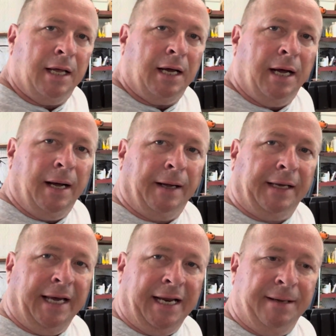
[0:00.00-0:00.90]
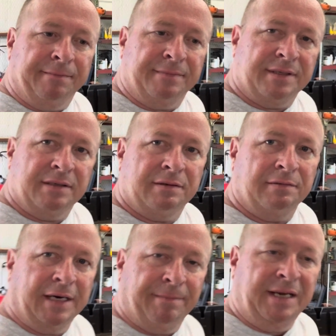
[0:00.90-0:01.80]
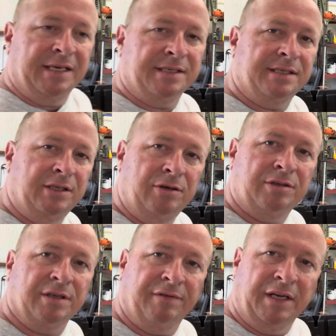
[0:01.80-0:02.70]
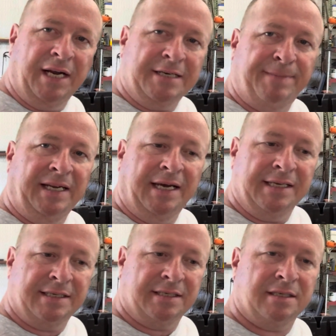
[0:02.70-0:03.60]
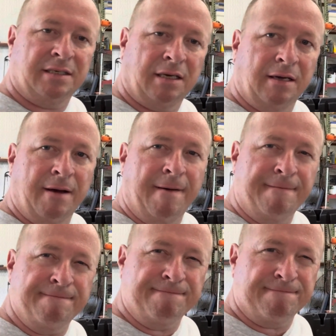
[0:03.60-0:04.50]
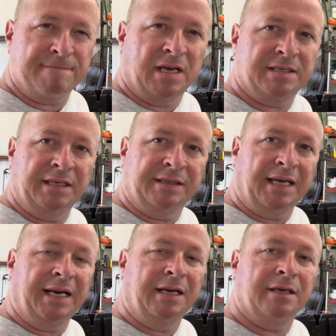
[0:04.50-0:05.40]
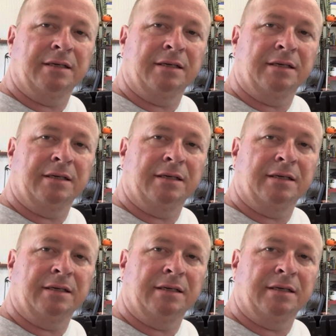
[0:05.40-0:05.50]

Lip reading: Can-Am recommends the use of an XPS synthetic